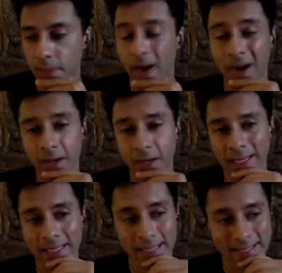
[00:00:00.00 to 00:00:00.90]
heart
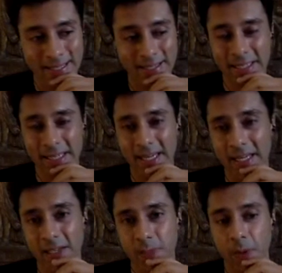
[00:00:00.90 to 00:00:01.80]
disease
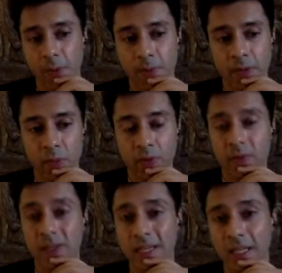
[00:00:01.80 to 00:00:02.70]
is probably one of the
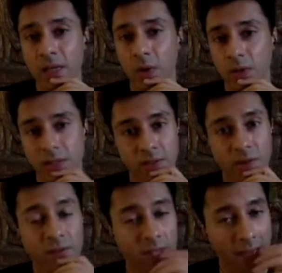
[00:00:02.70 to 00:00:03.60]
leading causes
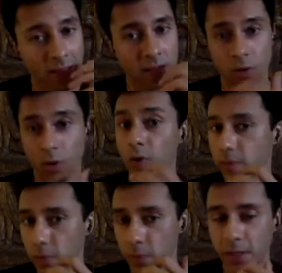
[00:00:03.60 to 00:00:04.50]
of death all over
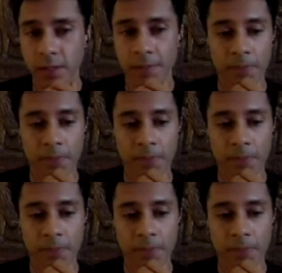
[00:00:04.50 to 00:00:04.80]
the world.